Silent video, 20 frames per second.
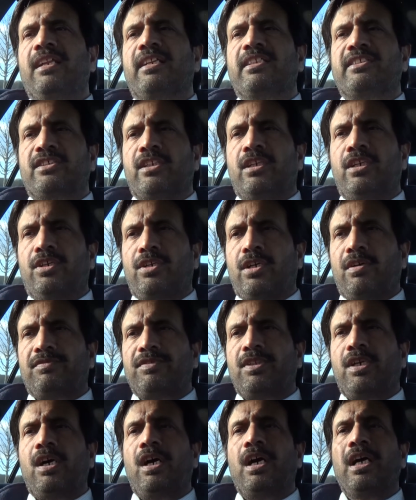result of
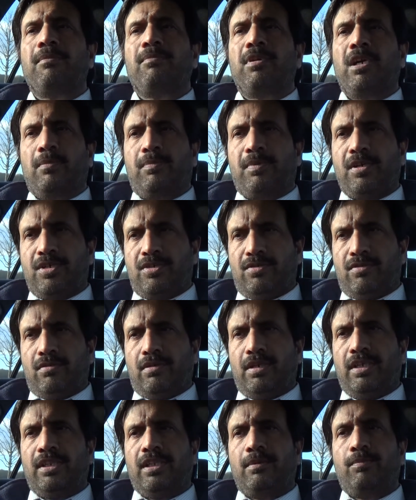the high blood pressure
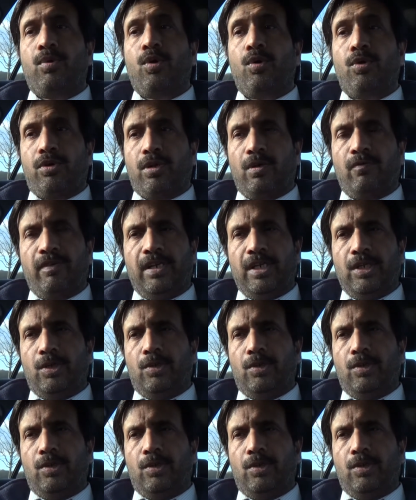in the portal vein,